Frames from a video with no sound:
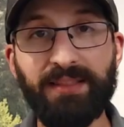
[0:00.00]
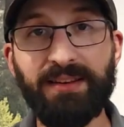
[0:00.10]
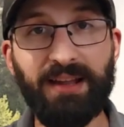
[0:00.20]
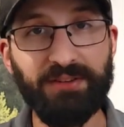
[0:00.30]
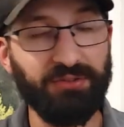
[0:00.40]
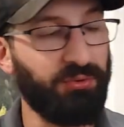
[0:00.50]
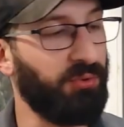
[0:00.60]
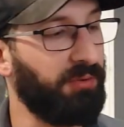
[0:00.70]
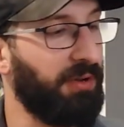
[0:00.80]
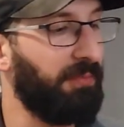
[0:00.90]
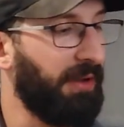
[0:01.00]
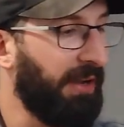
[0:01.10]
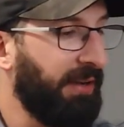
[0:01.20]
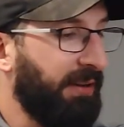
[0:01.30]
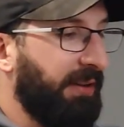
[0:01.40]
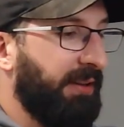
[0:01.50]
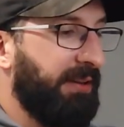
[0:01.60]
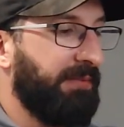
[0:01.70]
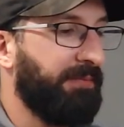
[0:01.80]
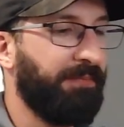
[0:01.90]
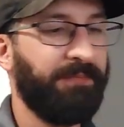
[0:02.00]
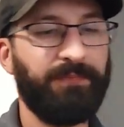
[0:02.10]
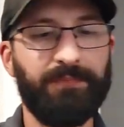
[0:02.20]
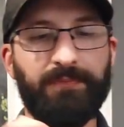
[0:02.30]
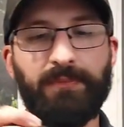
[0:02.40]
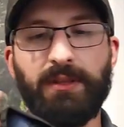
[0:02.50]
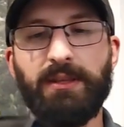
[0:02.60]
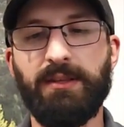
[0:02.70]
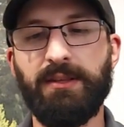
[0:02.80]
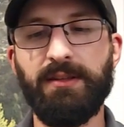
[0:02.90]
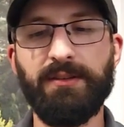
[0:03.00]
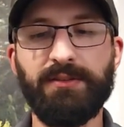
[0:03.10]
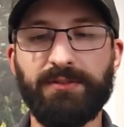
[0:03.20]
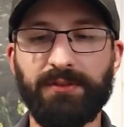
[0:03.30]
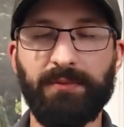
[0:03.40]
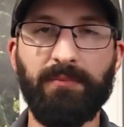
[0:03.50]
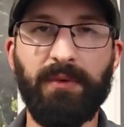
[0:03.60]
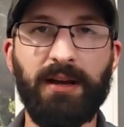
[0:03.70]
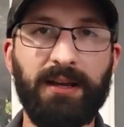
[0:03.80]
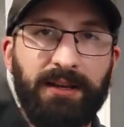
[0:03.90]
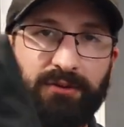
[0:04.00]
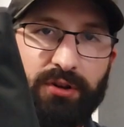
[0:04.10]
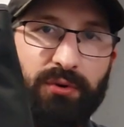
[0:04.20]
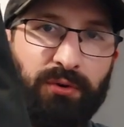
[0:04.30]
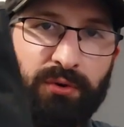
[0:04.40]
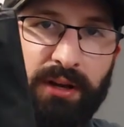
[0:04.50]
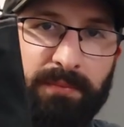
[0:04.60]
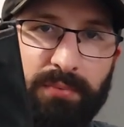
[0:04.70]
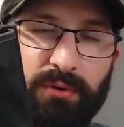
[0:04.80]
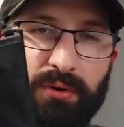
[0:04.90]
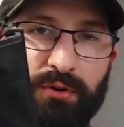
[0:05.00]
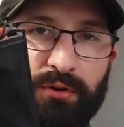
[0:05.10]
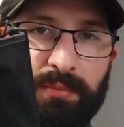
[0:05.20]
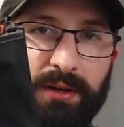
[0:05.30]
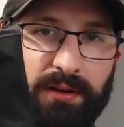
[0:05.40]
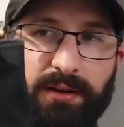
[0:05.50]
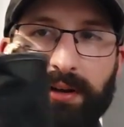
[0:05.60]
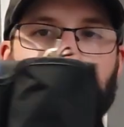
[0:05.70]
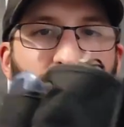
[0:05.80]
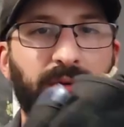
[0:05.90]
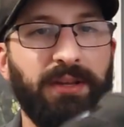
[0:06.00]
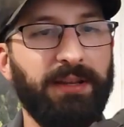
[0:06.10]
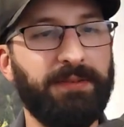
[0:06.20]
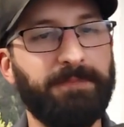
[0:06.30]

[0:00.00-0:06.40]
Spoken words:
next tool in my bag is my toner and probe combo kit.